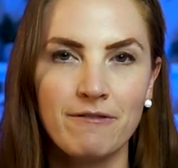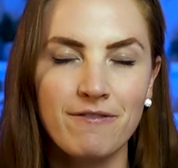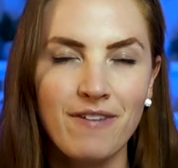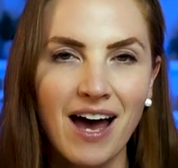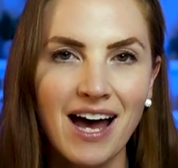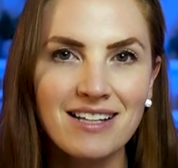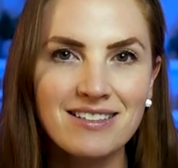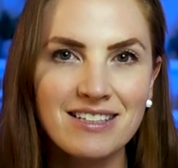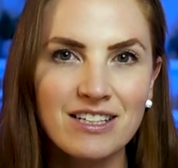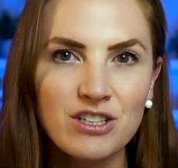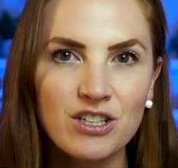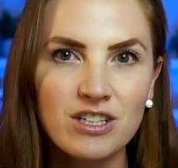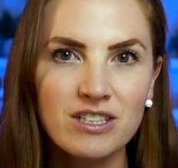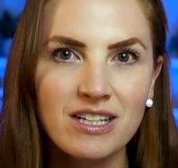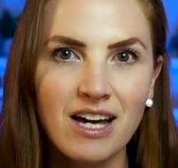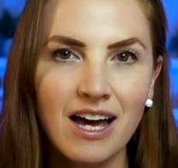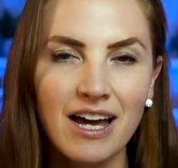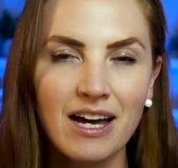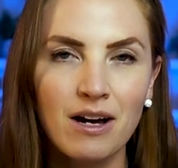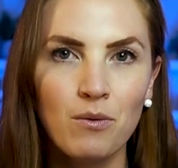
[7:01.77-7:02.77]
fats in your
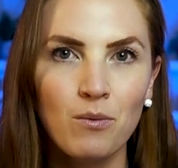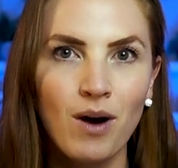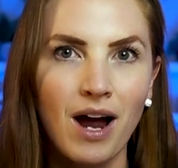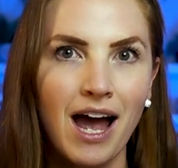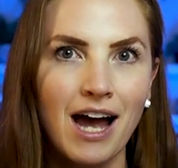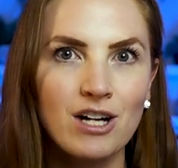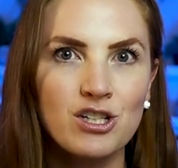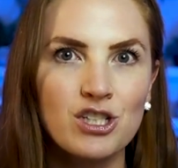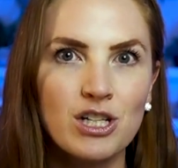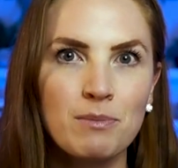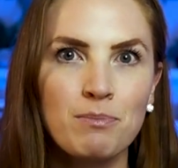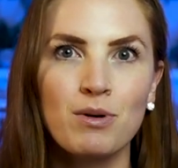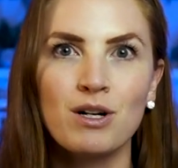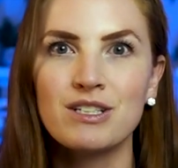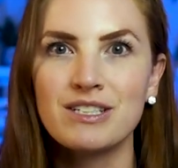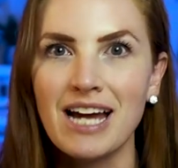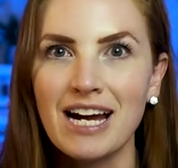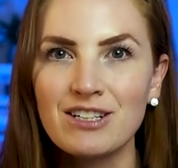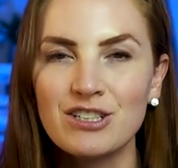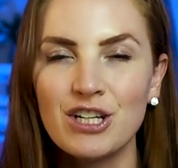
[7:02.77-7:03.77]
diet, we're actually
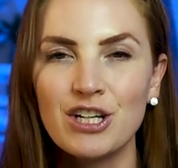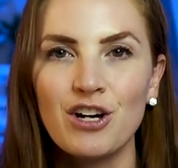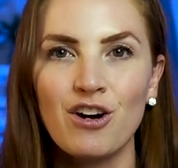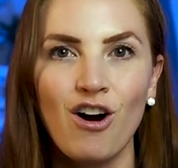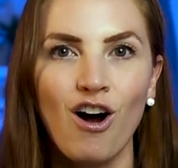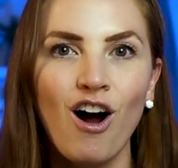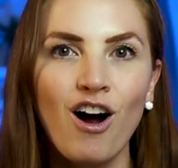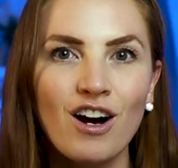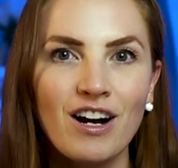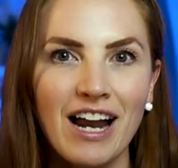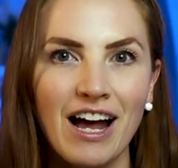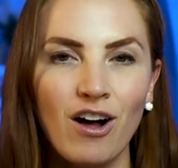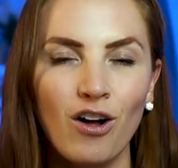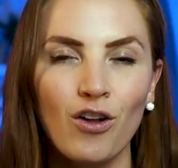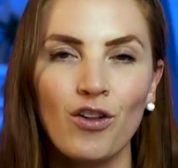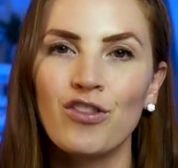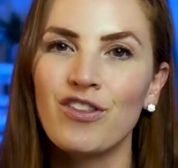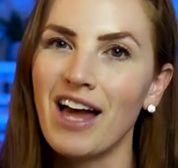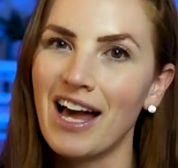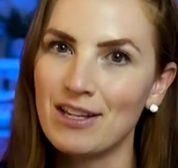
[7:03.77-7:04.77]
protecting your heart
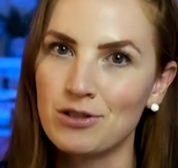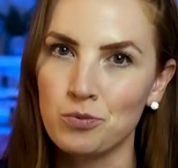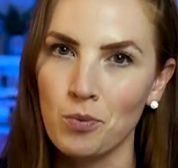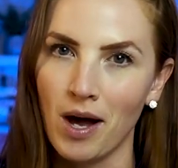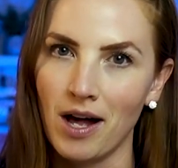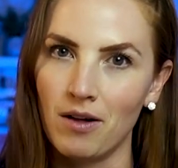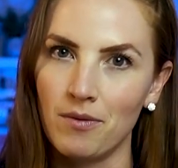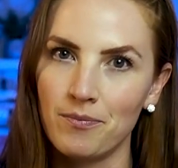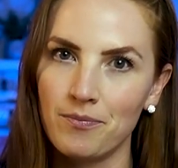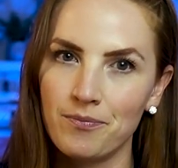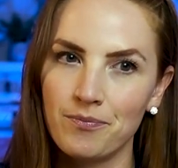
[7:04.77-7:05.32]
health as well.